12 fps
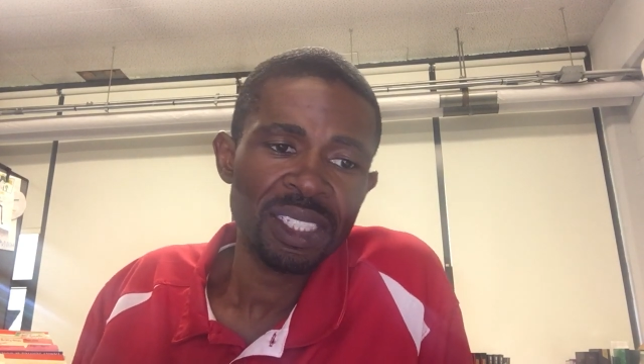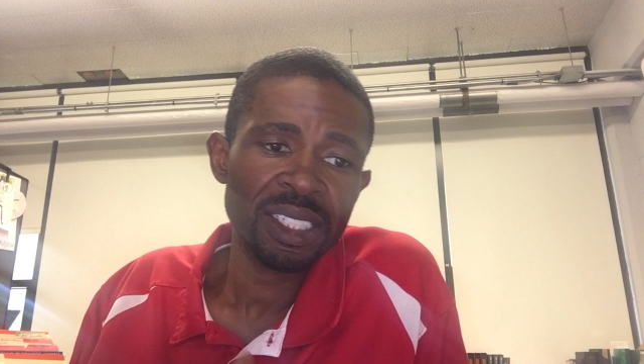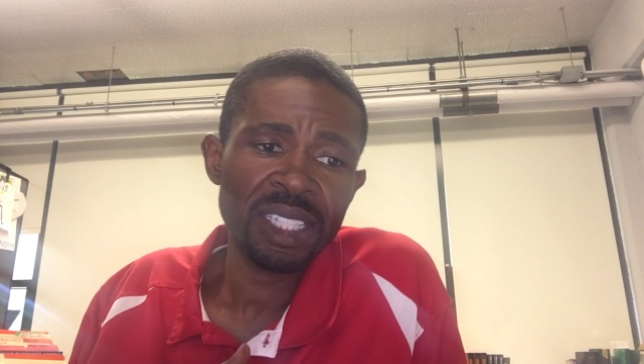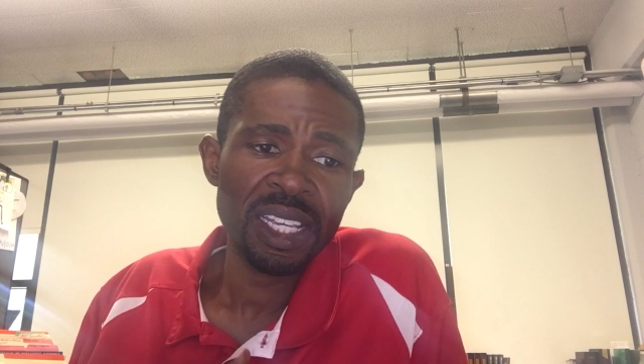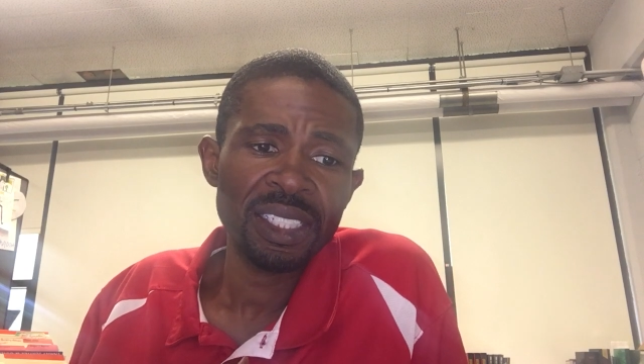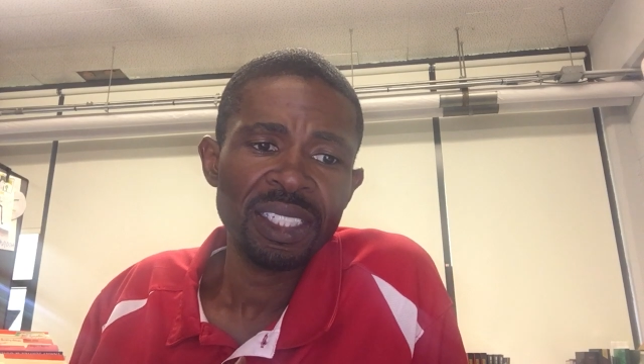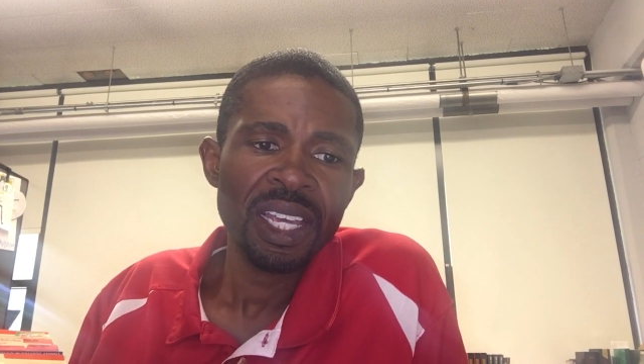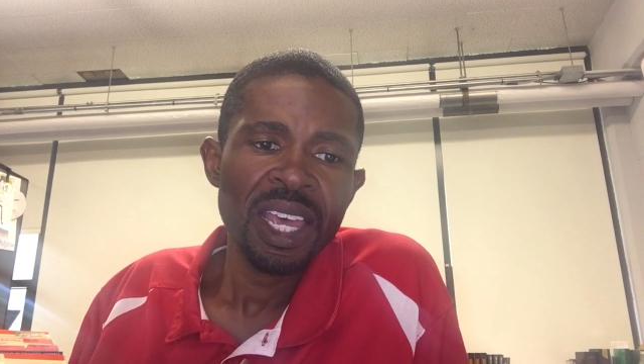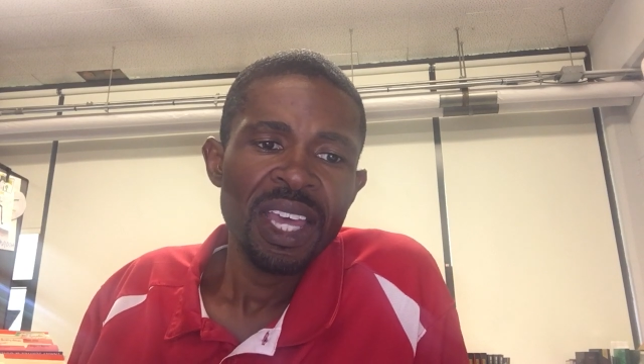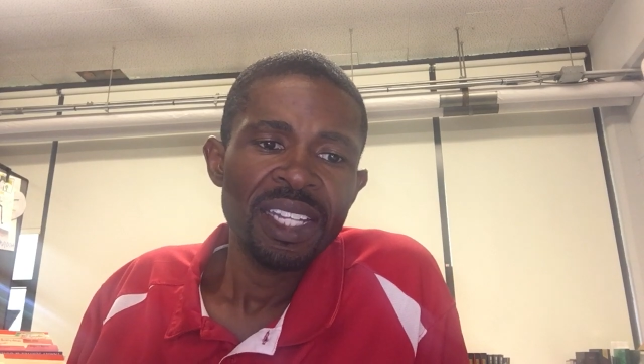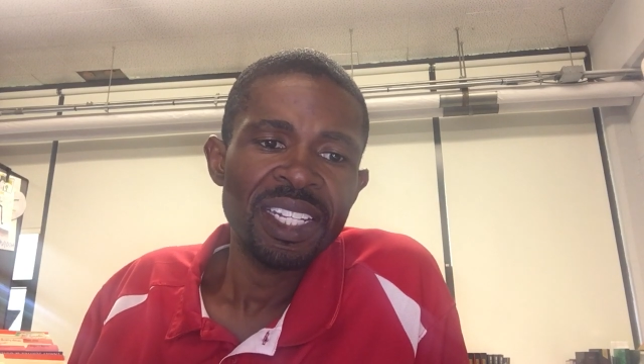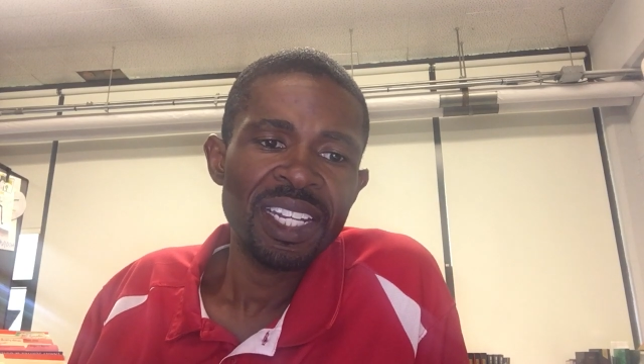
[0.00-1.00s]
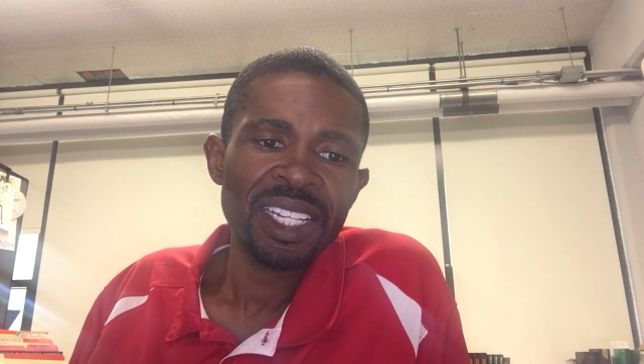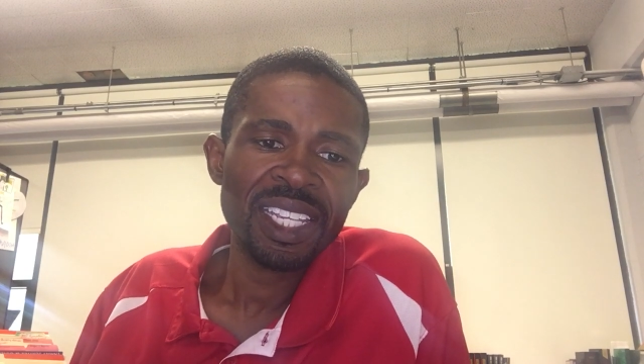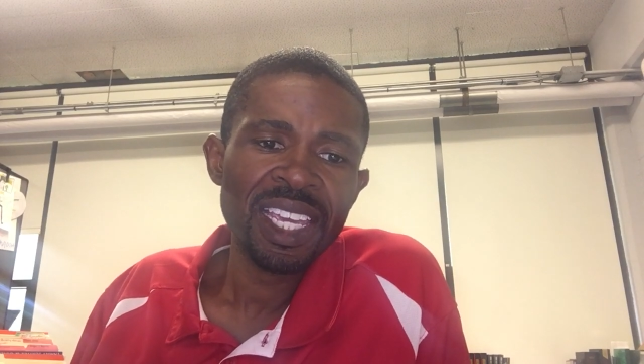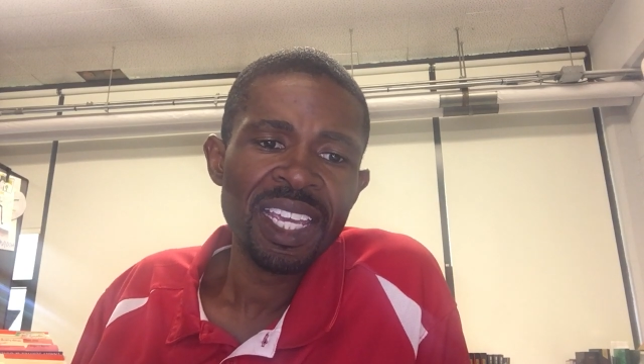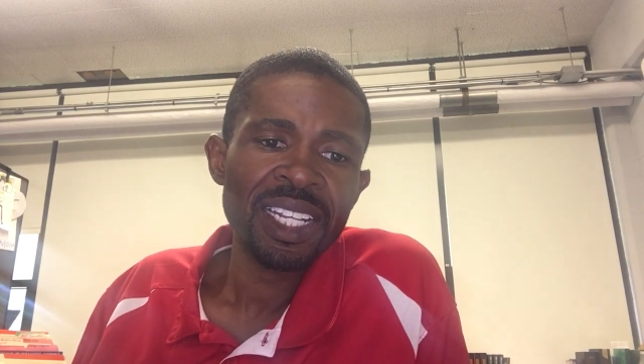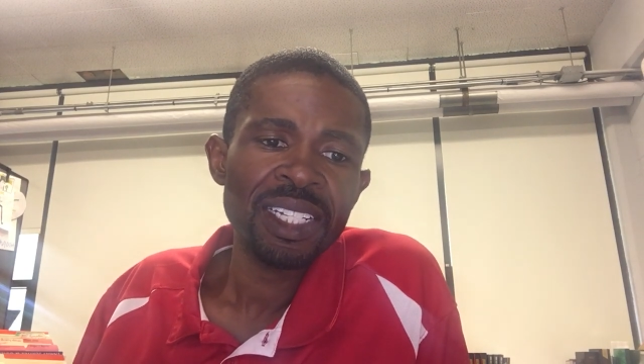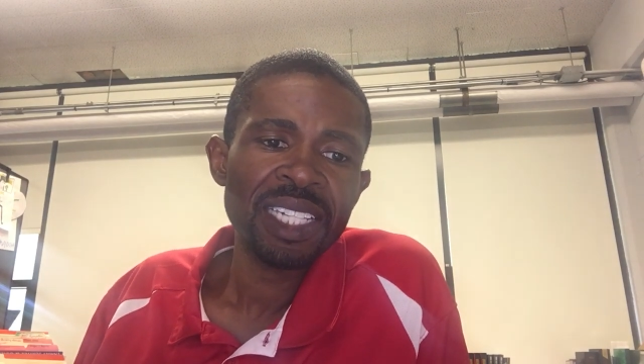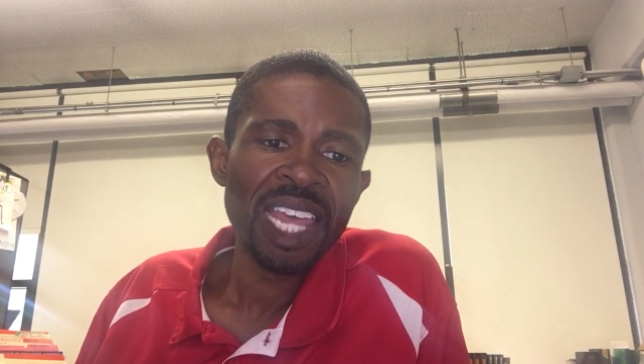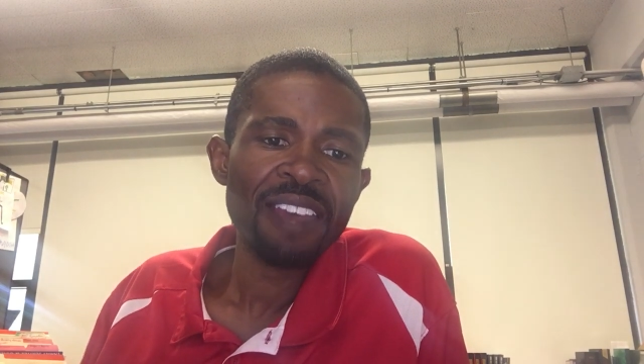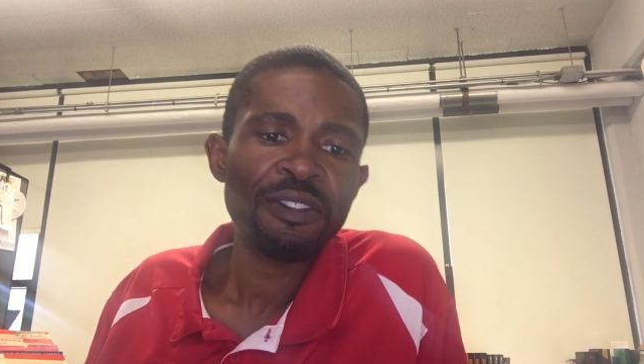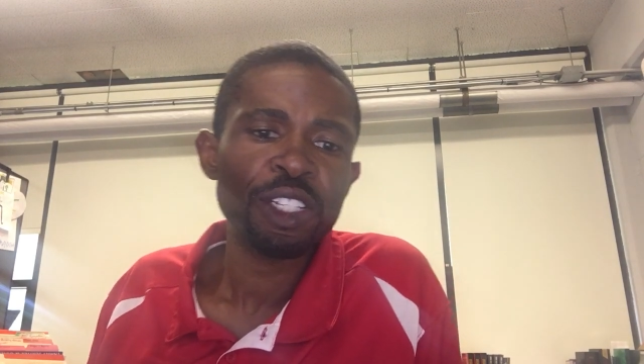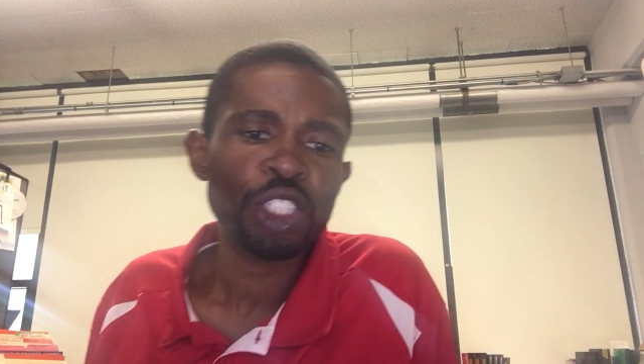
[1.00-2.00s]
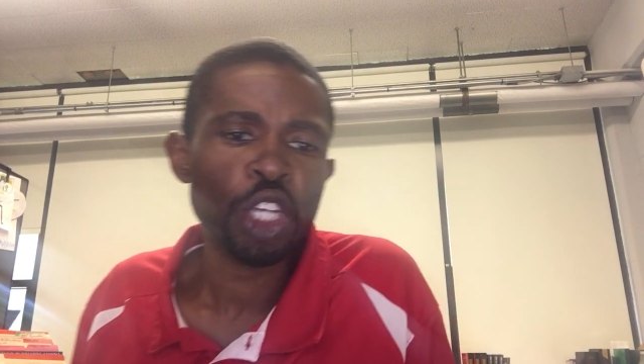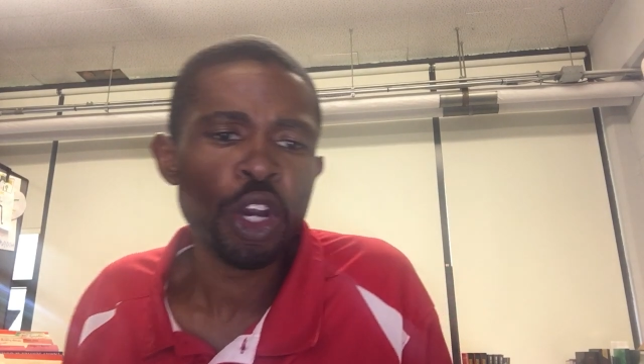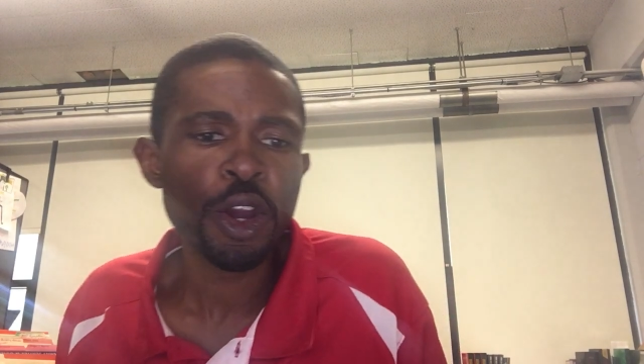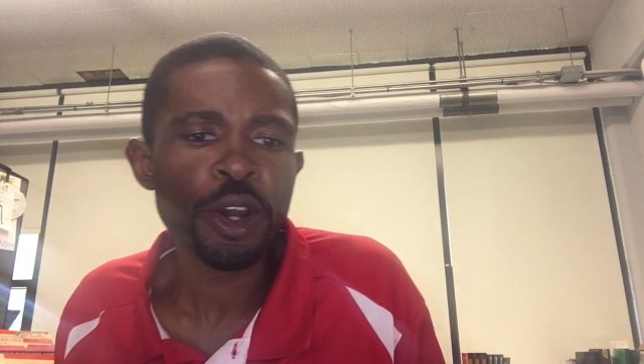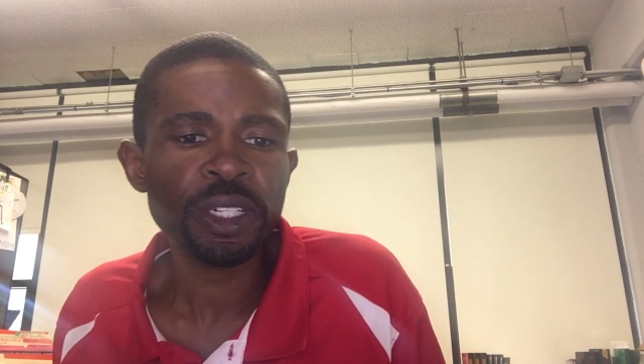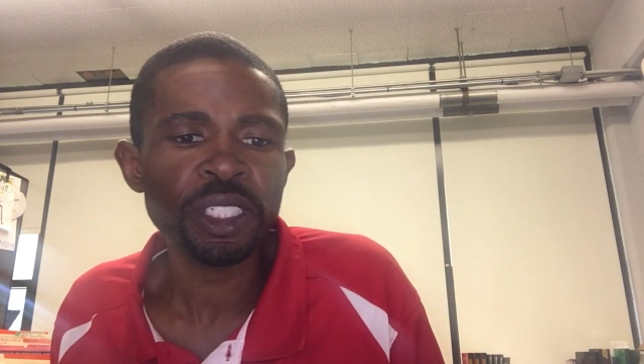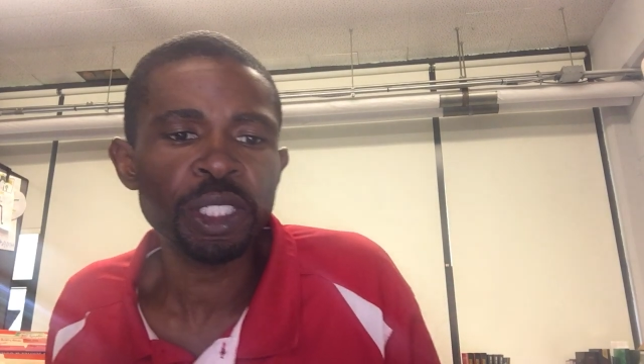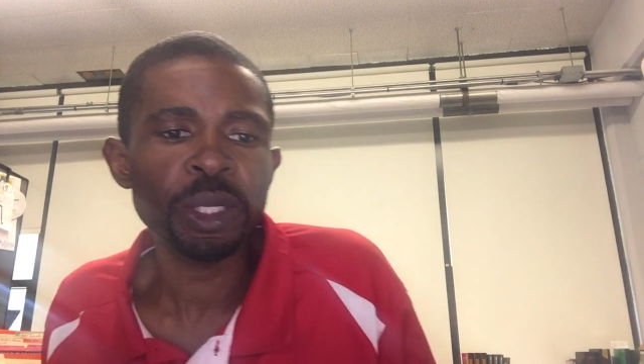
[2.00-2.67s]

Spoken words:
It says, "Then King David turned